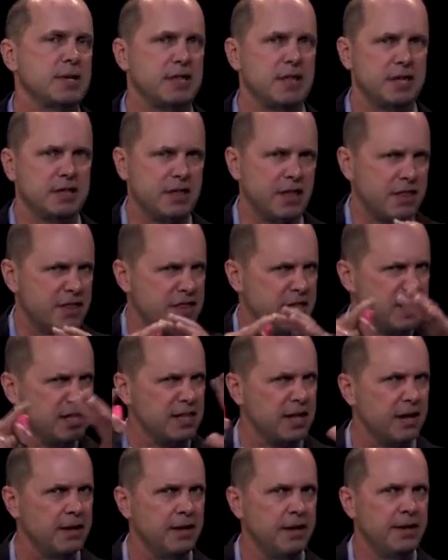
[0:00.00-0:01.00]
I think the thing
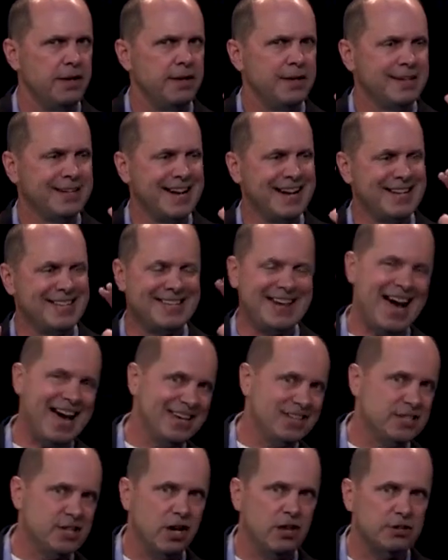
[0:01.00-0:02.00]
that kind of
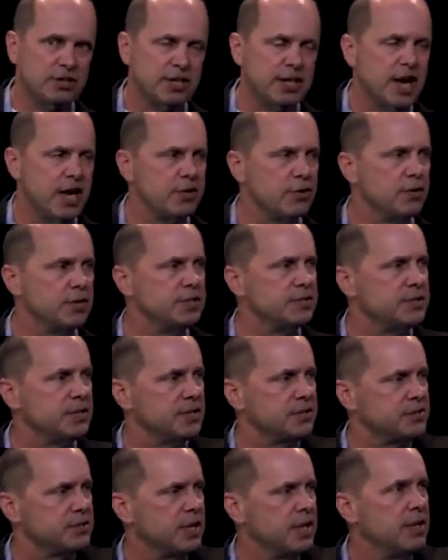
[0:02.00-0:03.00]
ties it all together is
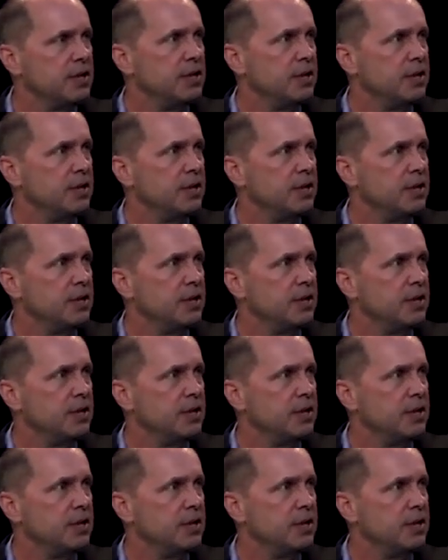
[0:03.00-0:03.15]
this